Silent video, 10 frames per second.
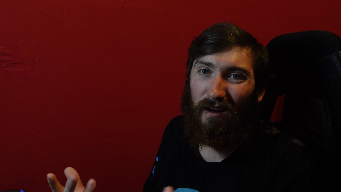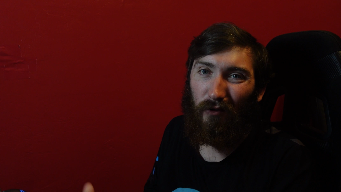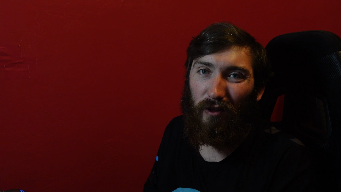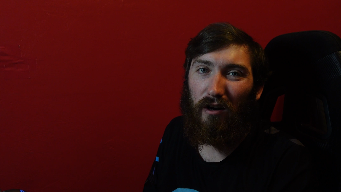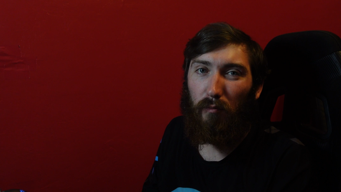
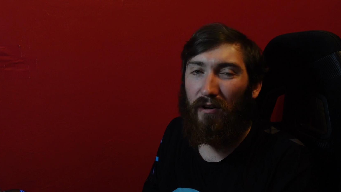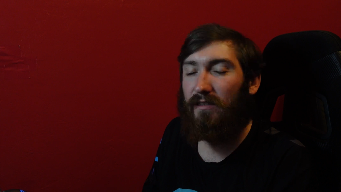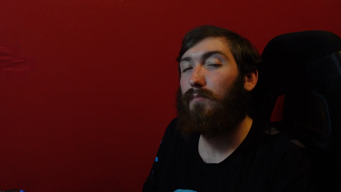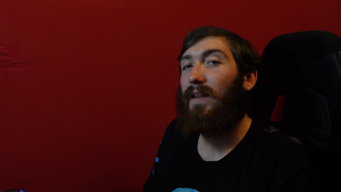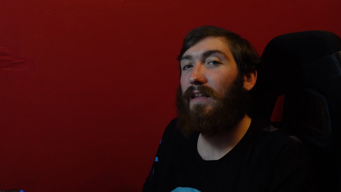Really no point in
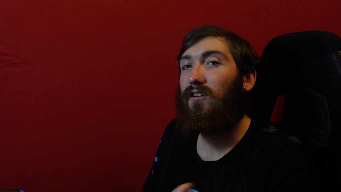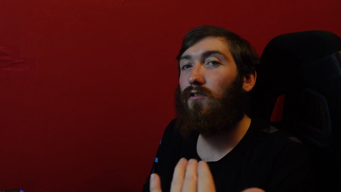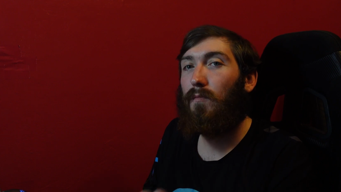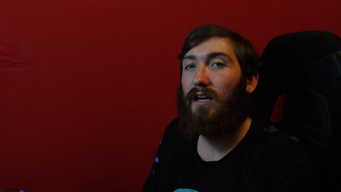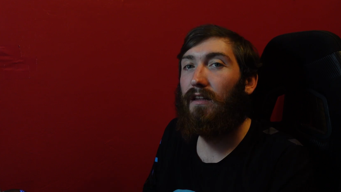spending the
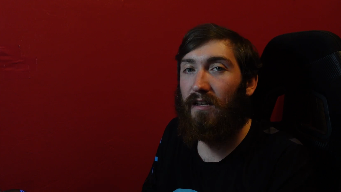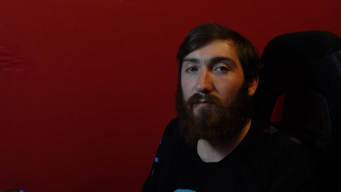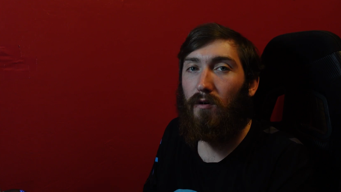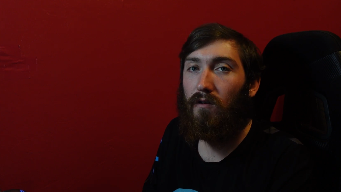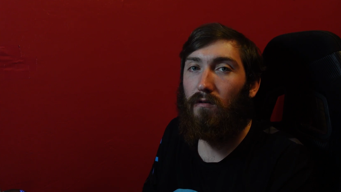extra money on the
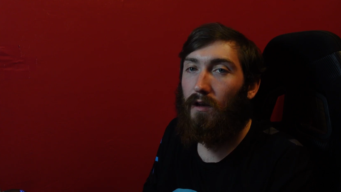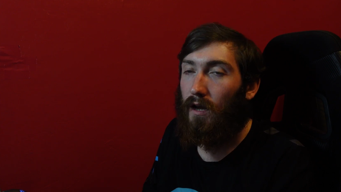Nismo.